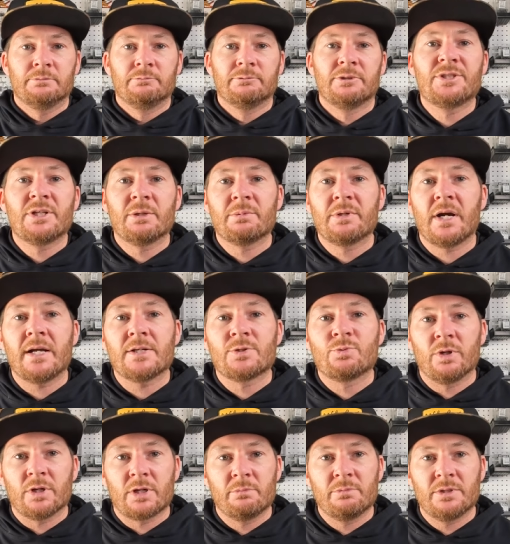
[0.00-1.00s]
What's up, guys?
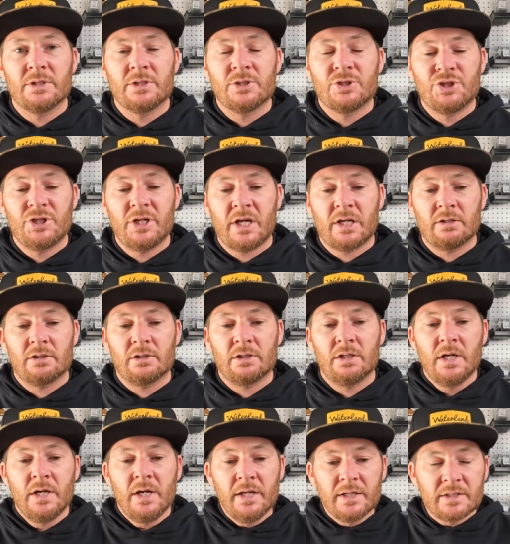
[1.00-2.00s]
Welcome to the channel.
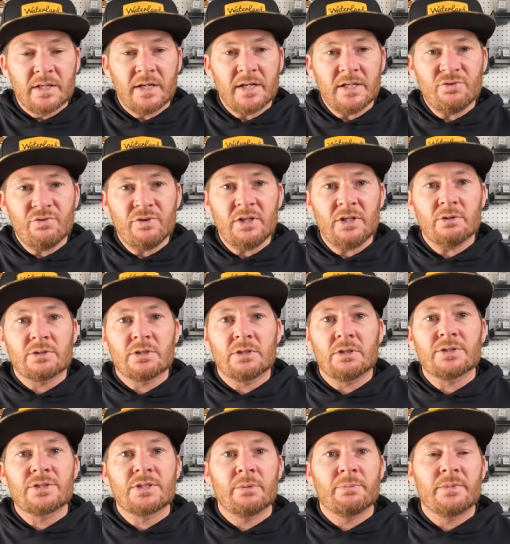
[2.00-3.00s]
Today's video is a
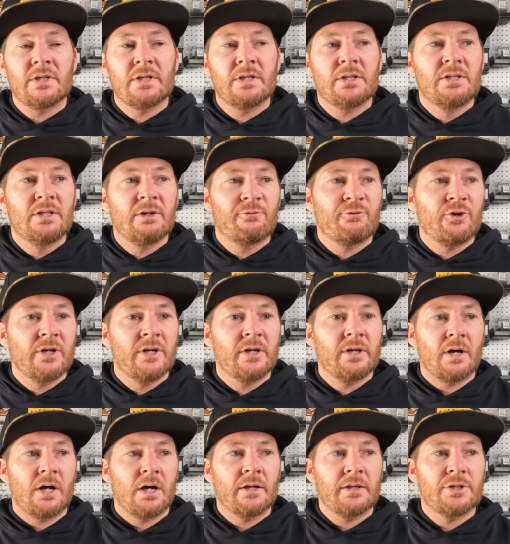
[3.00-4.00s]
little something different
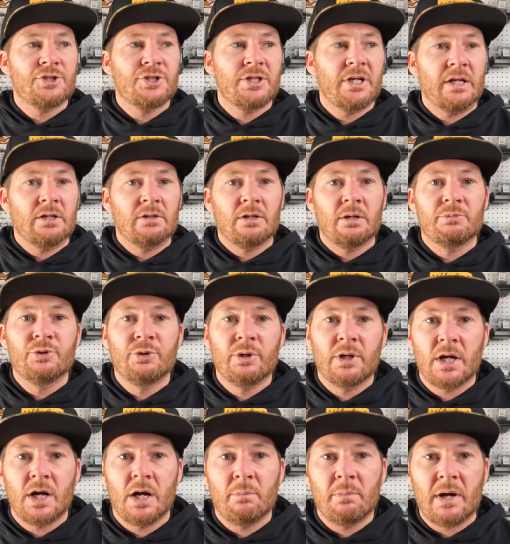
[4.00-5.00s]
on the channel. I'm doing
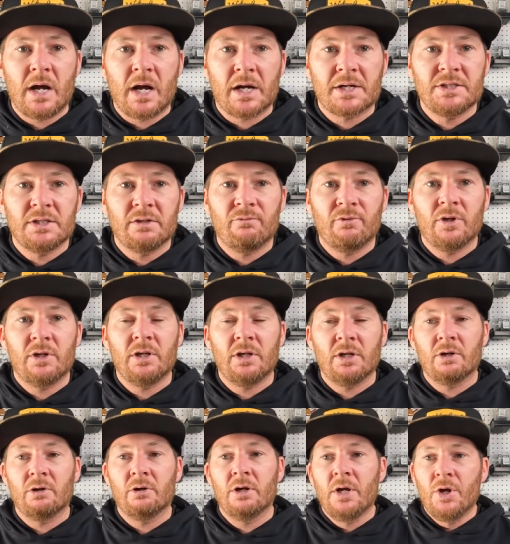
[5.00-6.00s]
an unboxing
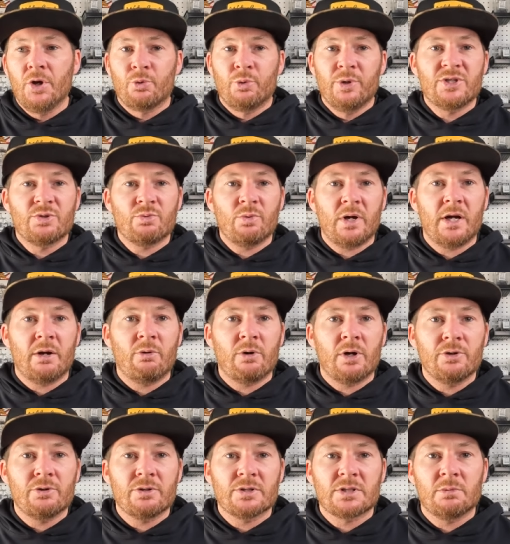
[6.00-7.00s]
video. Reason why I
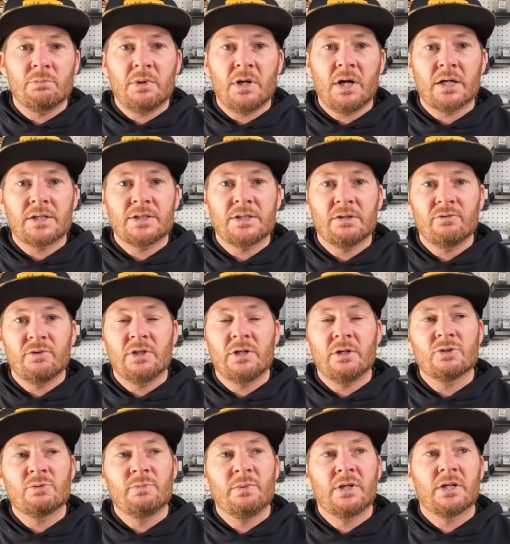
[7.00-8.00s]
want to do this unboxing
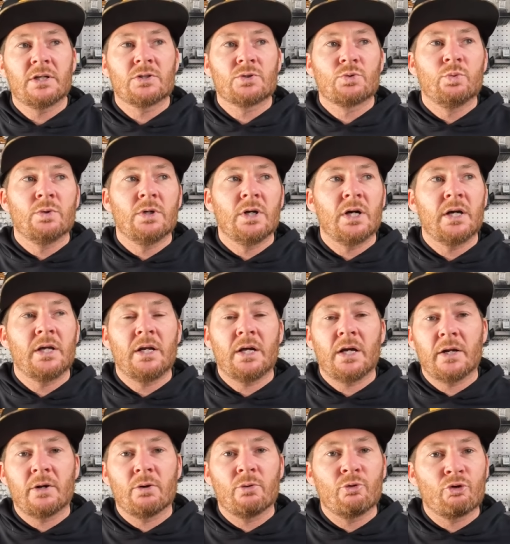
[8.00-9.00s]
video is because one,
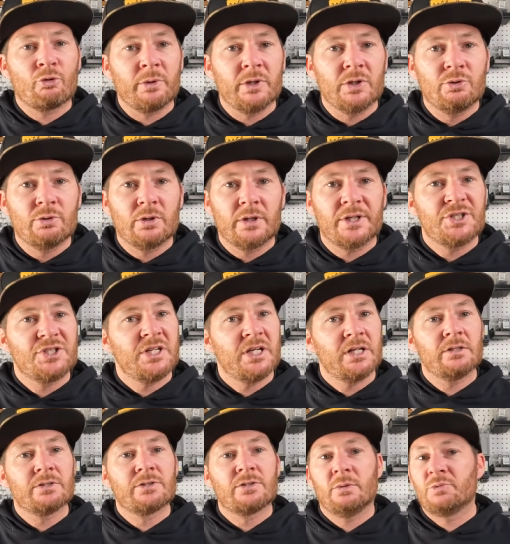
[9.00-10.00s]
I don't normally do it on the
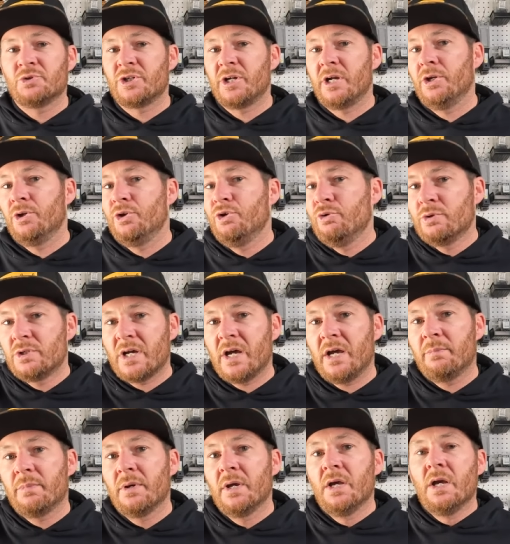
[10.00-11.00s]
channel, so I'm trying a new
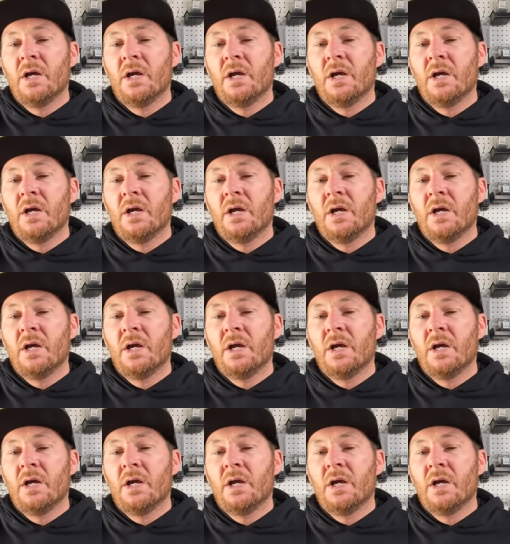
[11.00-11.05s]
type